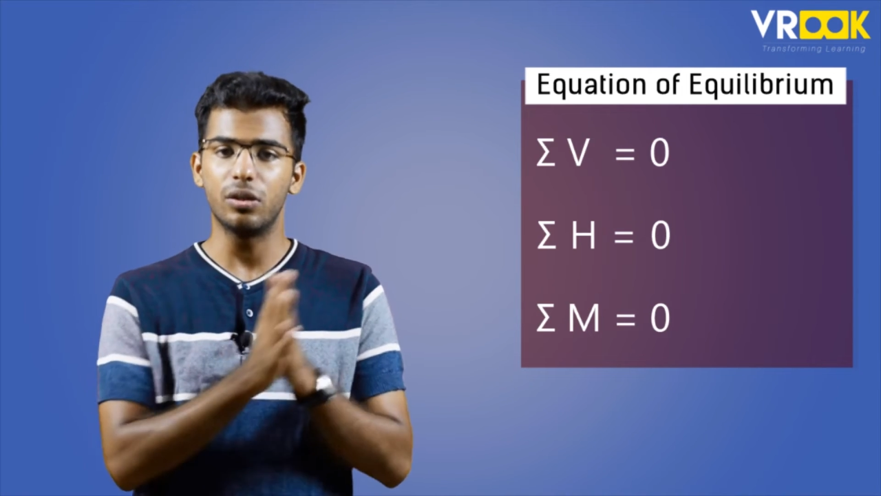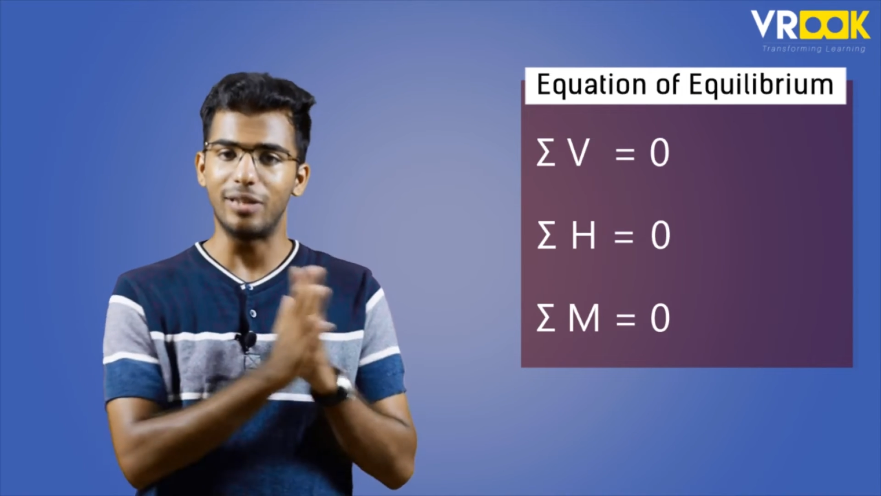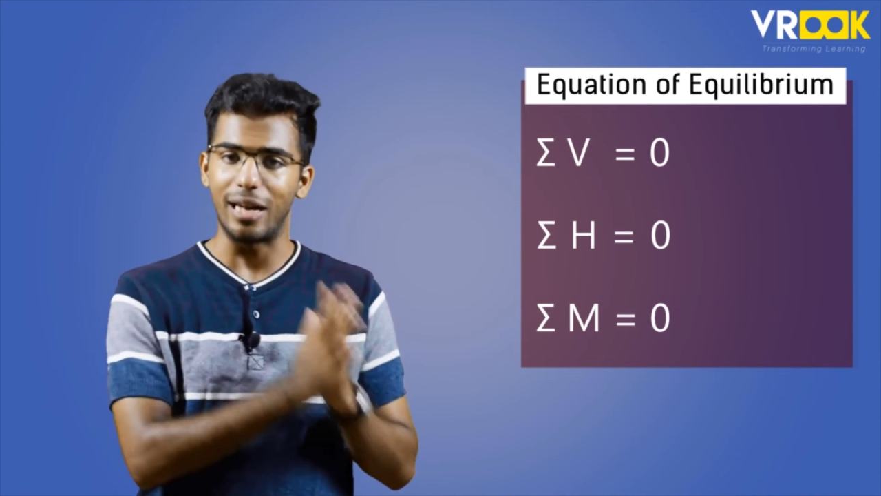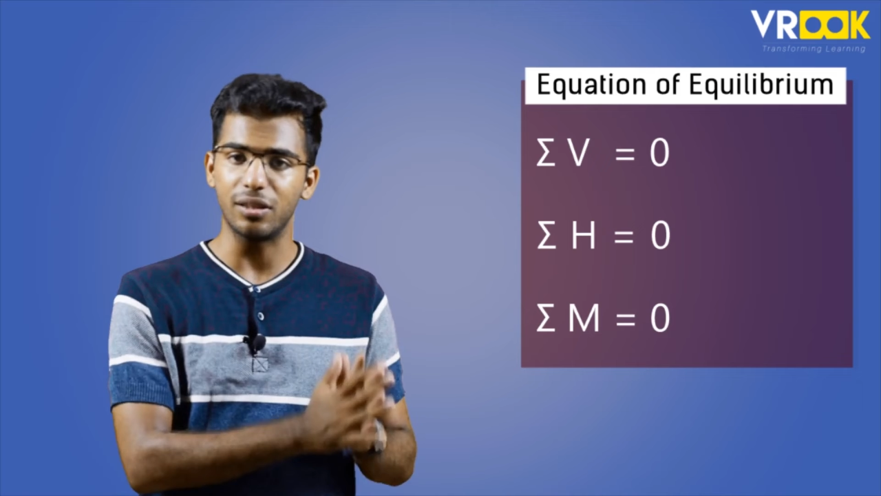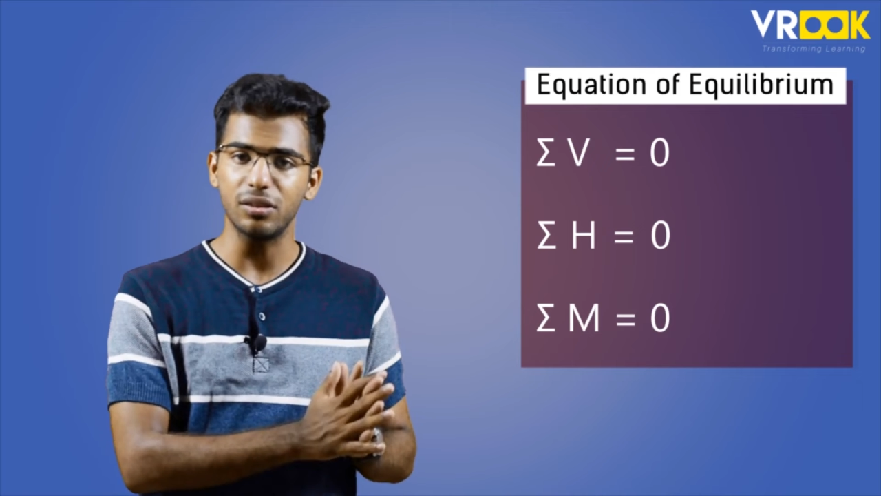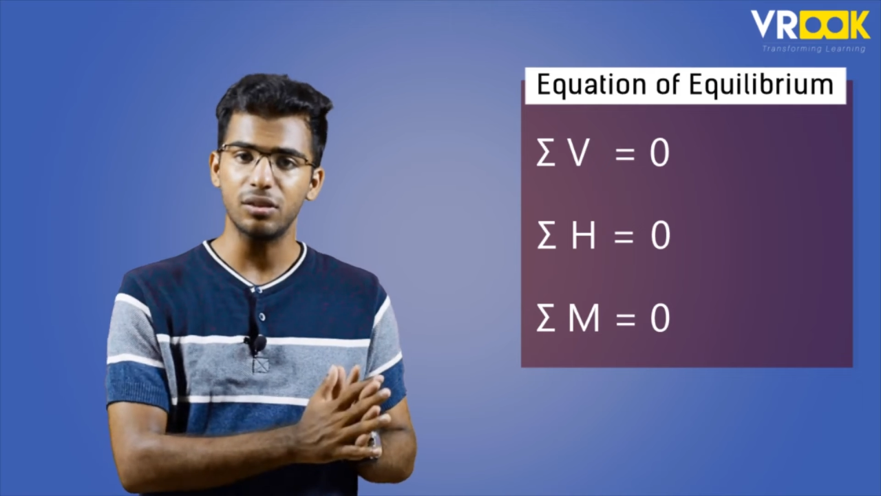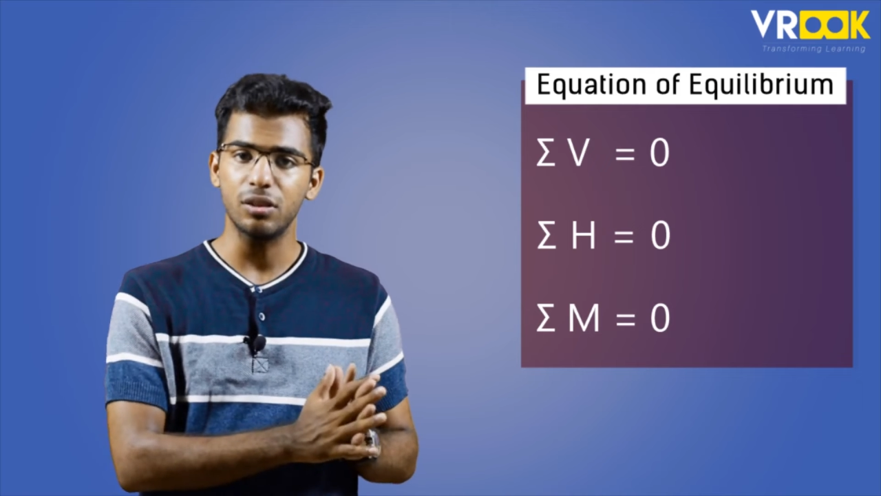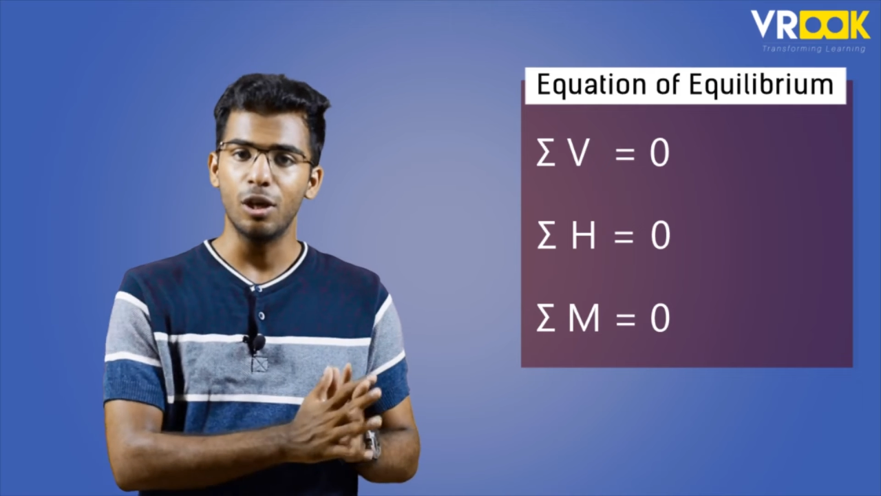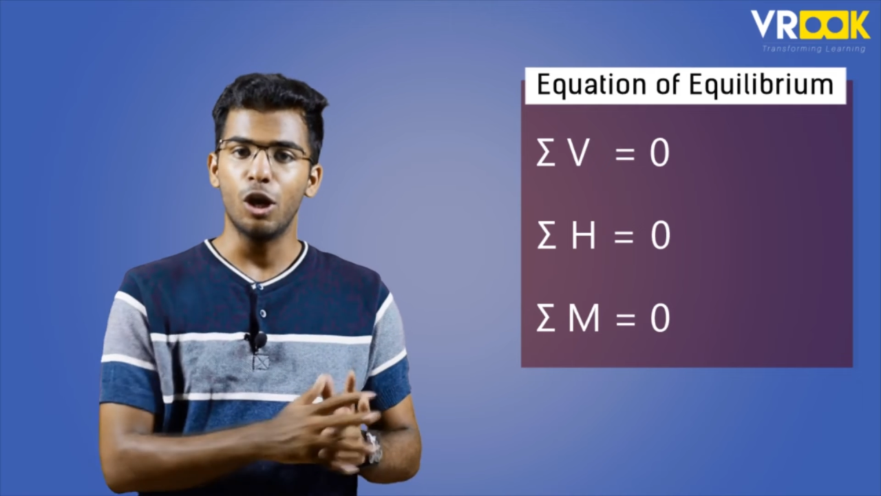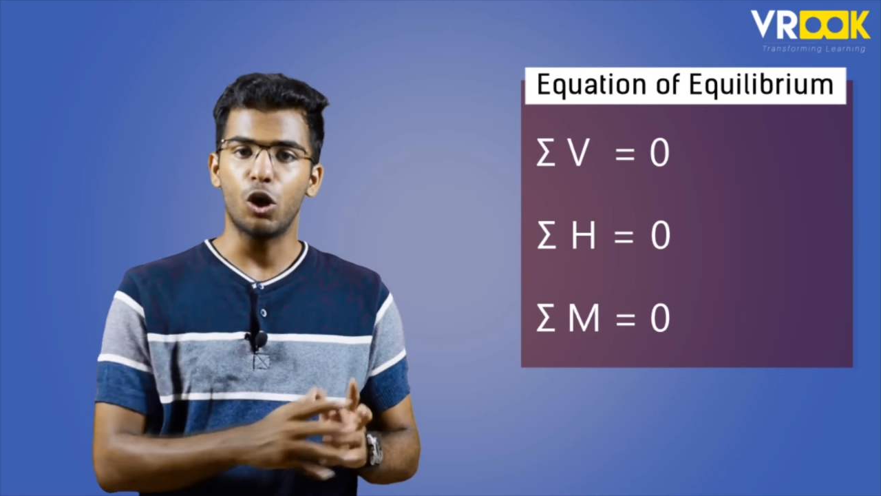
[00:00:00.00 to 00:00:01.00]
That
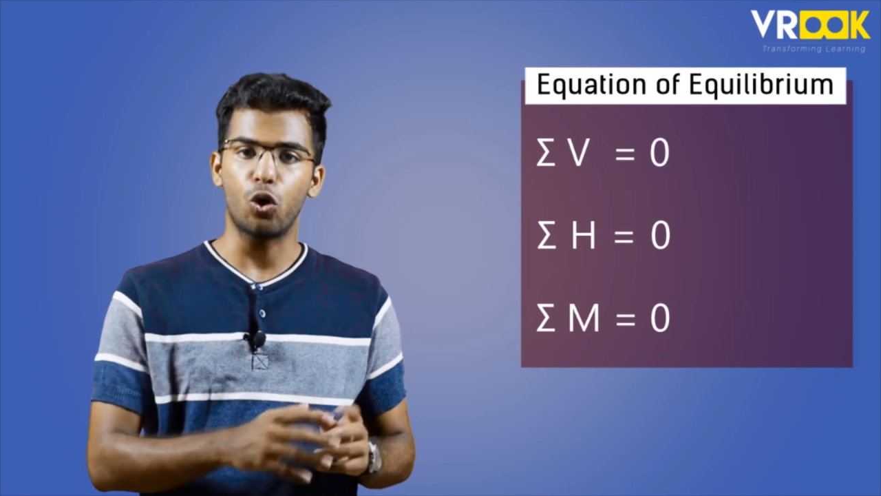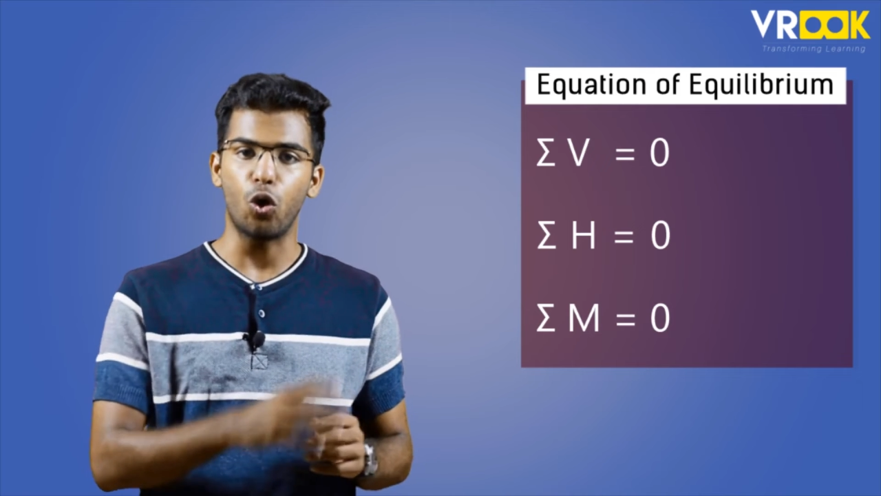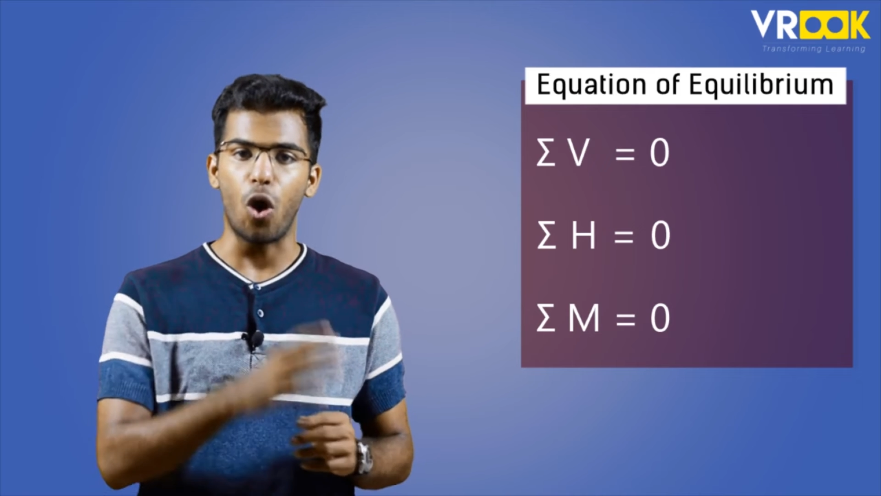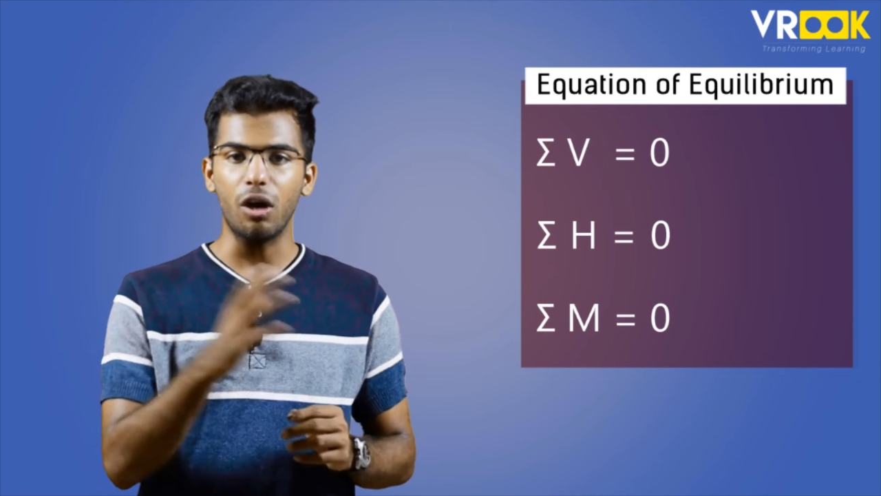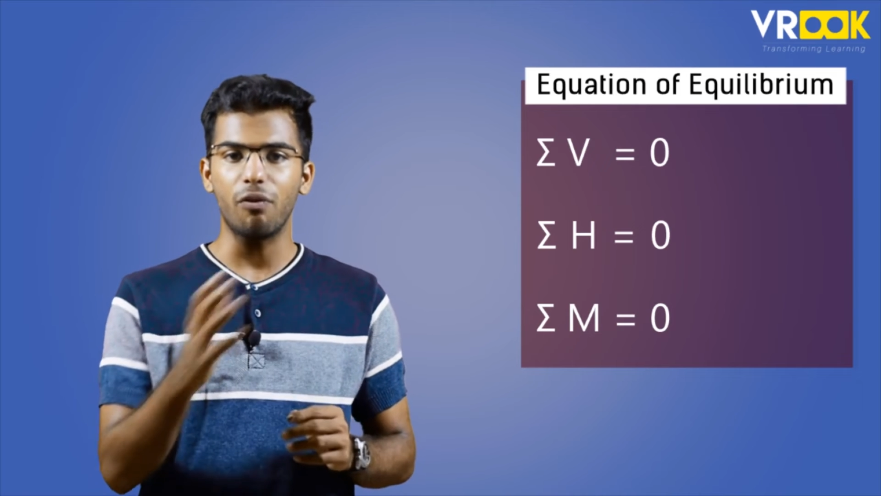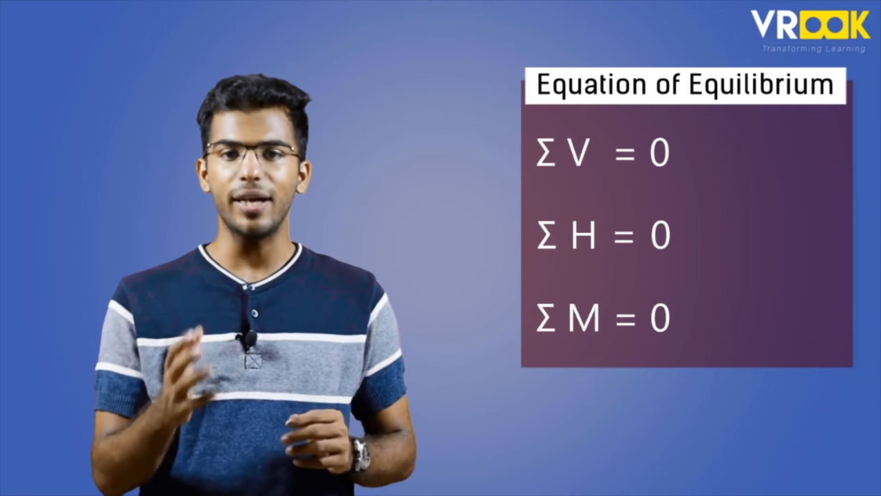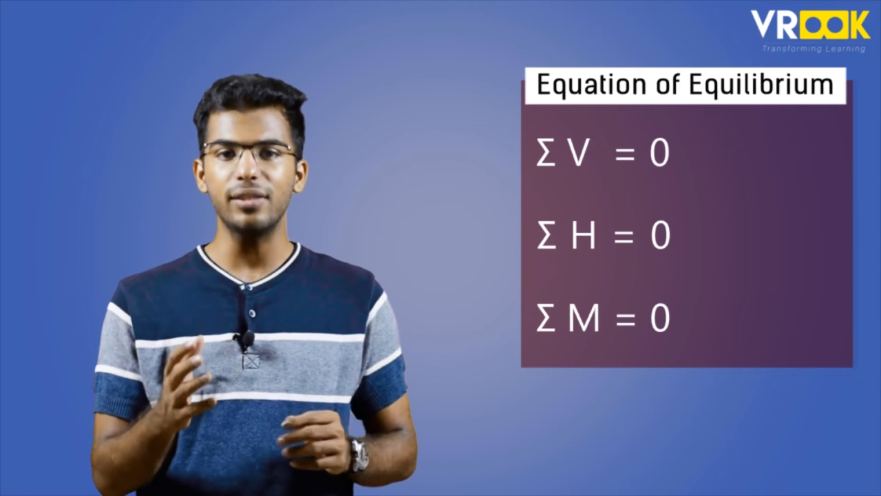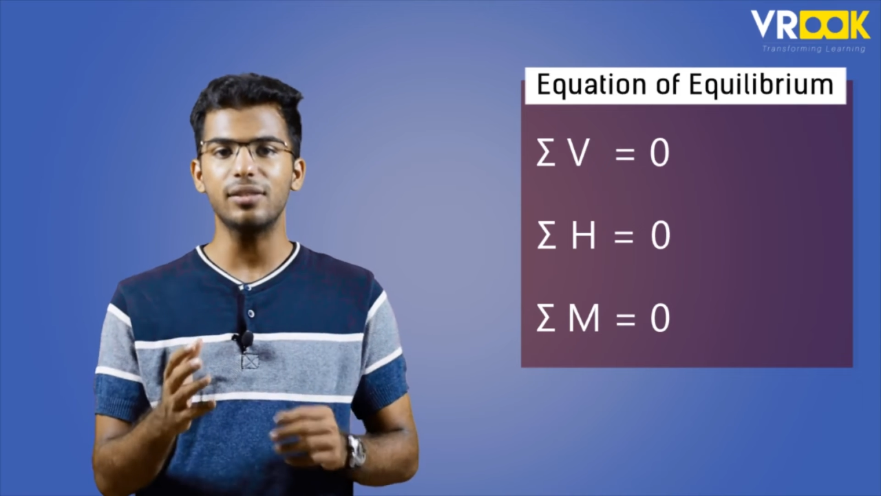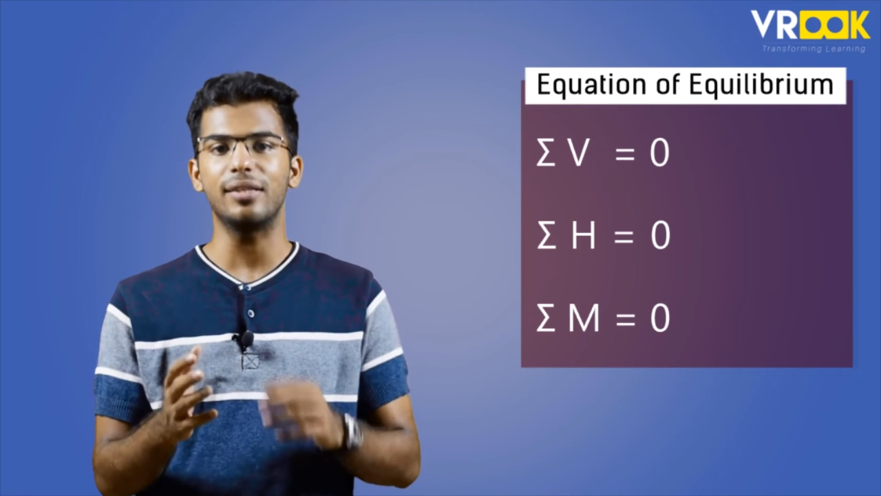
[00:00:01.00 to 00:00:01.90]
is, clockwise